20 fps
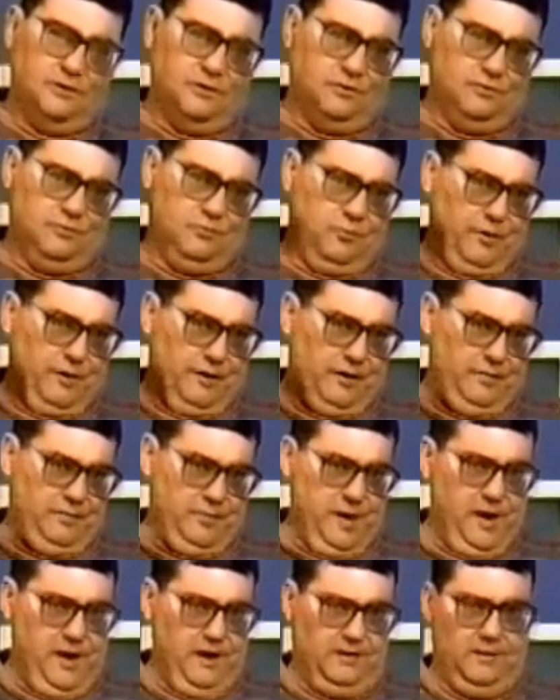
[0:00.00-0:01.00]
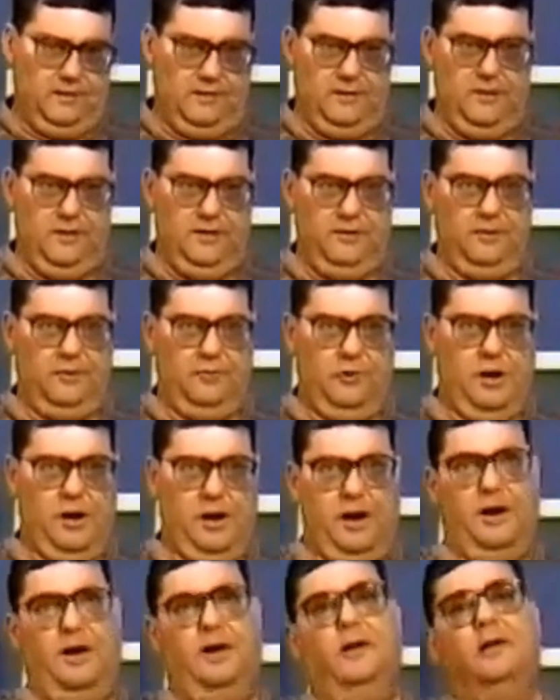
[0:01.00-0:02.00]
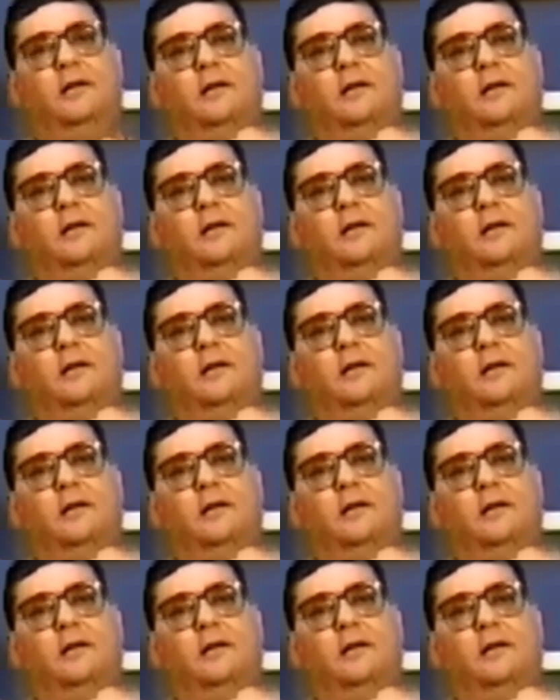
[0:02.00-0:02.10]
swinging back the other way.